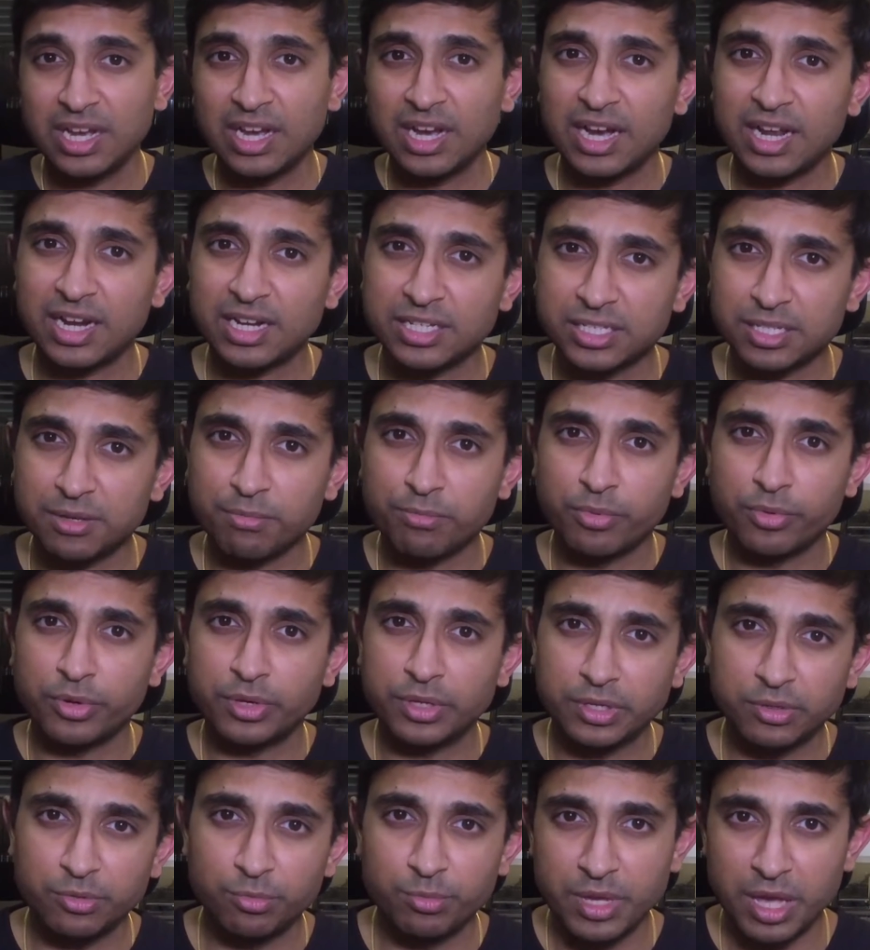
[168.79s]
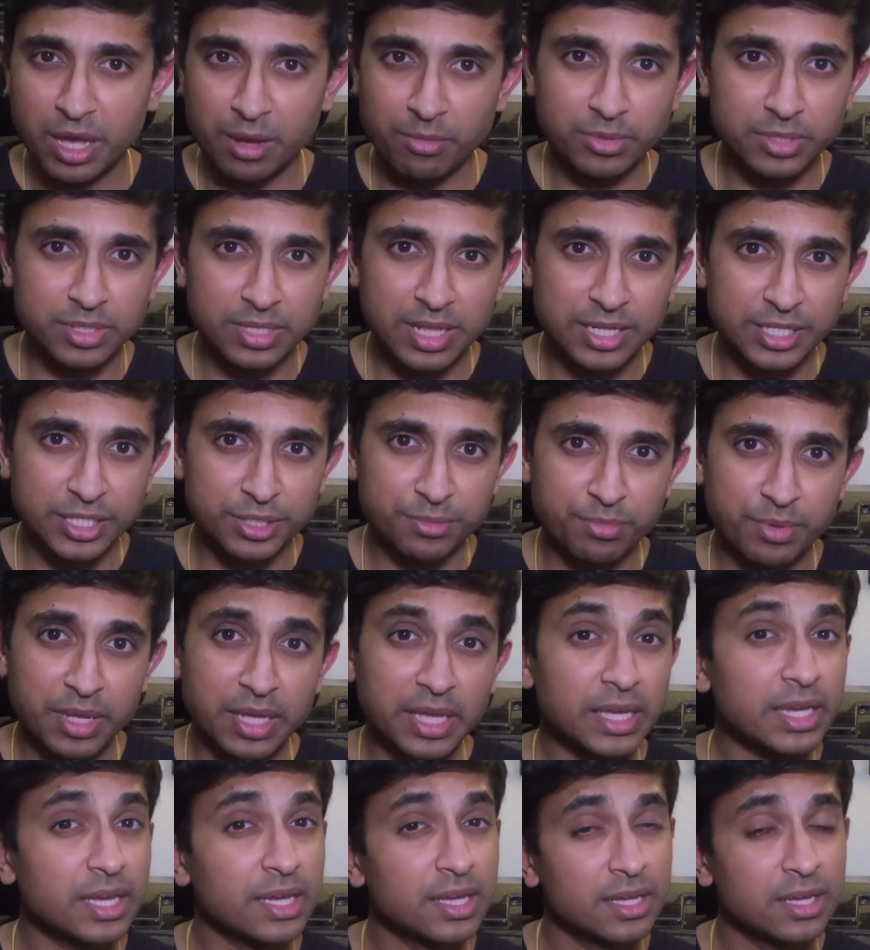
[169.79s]
And at some point, you'll be able to then
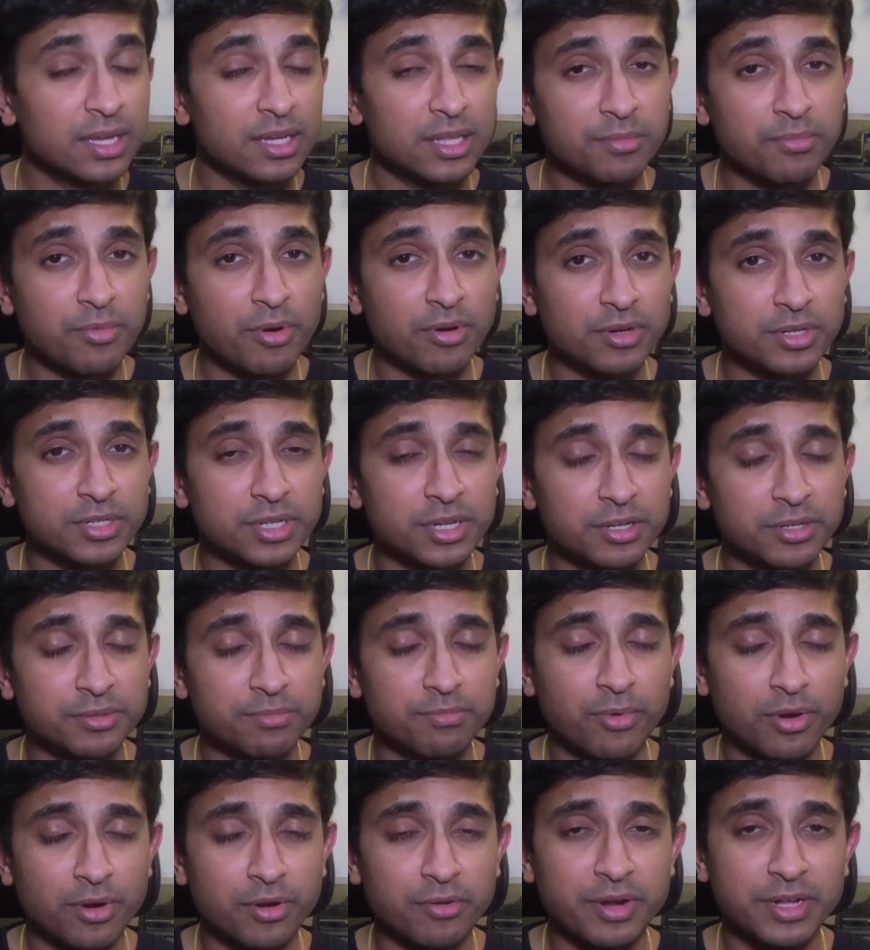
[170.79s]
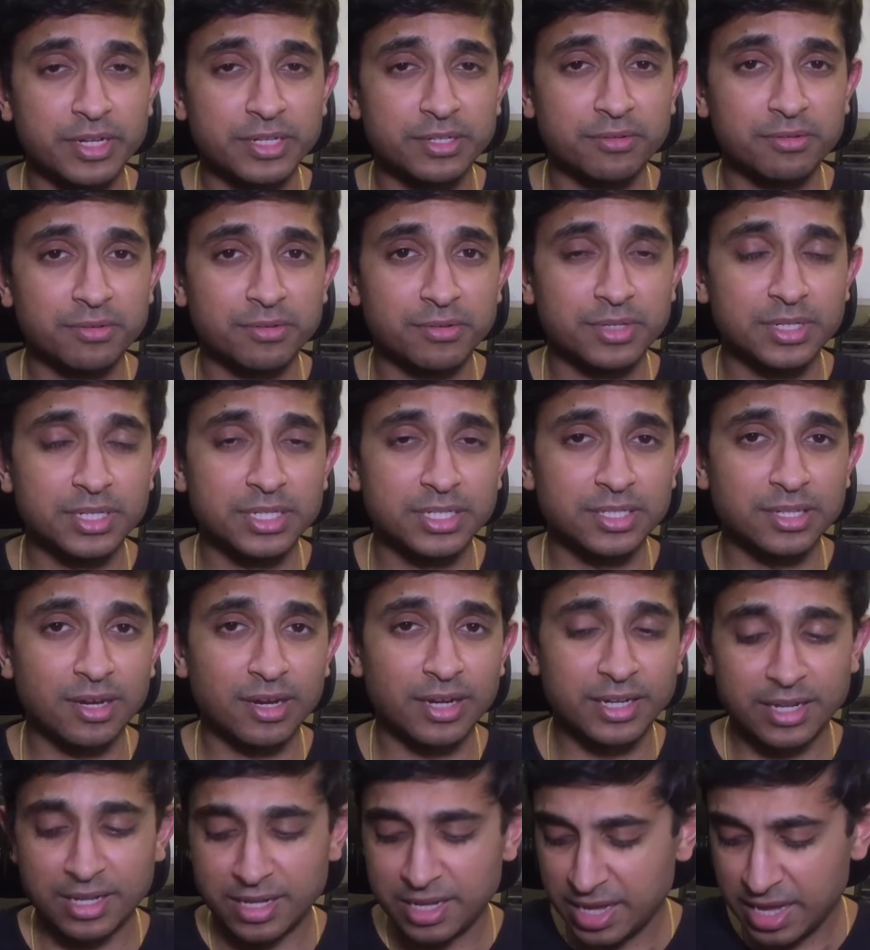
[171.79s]
speak, and the moderator will decide.